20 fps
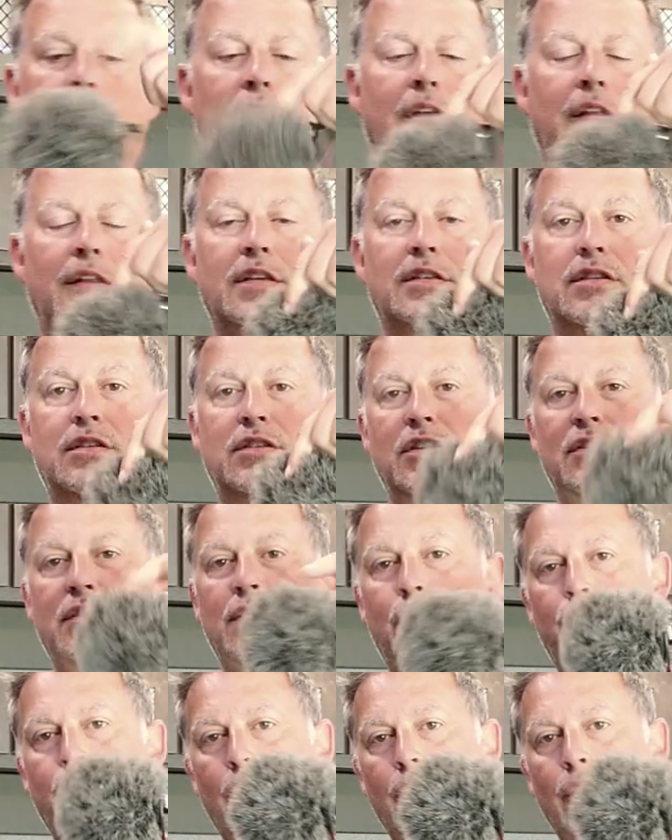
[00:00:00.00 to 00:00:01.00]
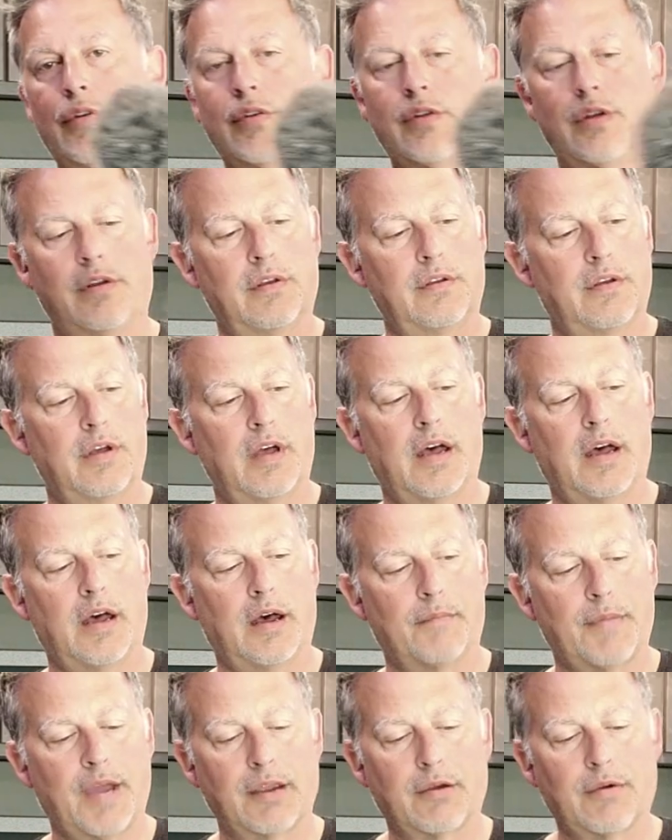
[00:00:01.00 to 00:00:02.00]
And this is just a Rode
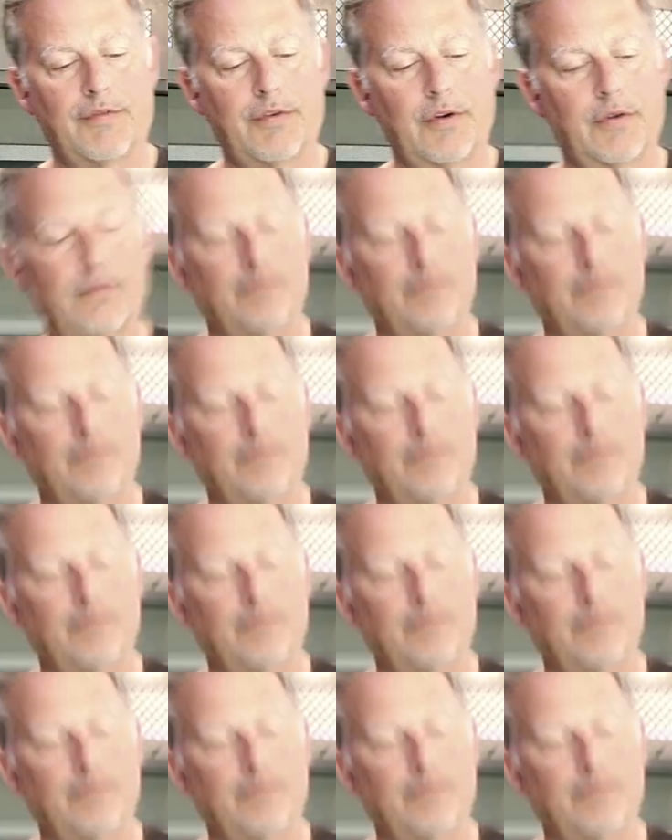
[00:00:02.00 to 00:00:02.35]
microphone